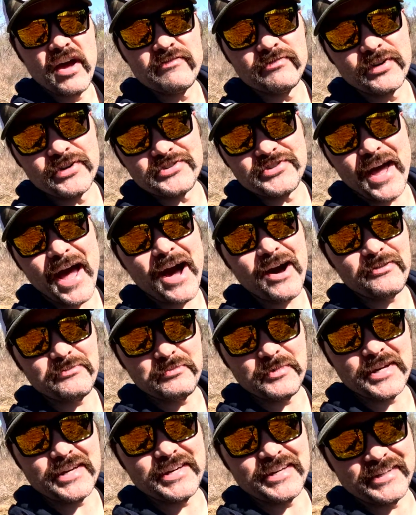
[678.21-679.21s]
Never
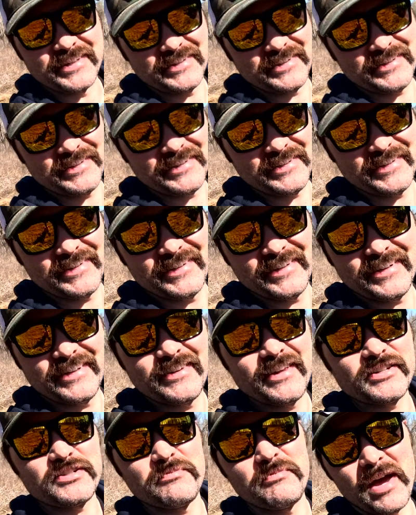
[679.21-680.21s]
doubt me.
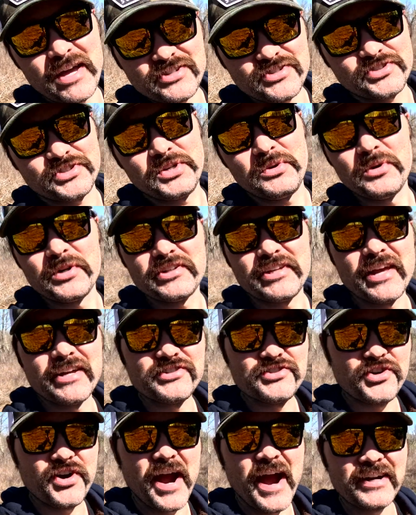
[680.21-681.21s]
That's basically what
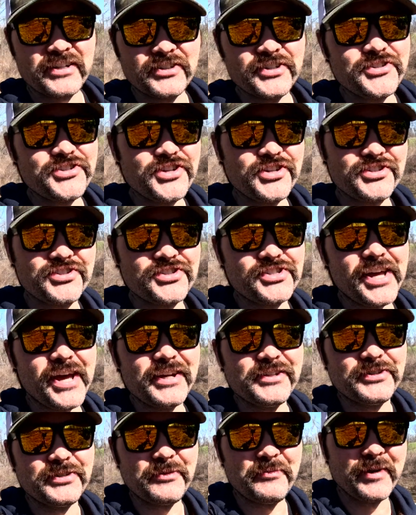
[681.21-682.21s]
that tractor just
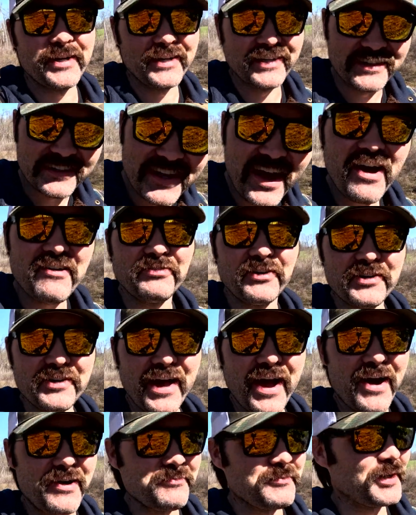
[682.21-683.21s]
said to me. Never
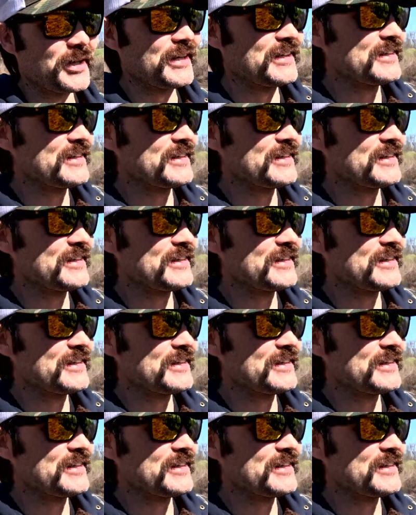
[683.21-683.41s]
doubt me.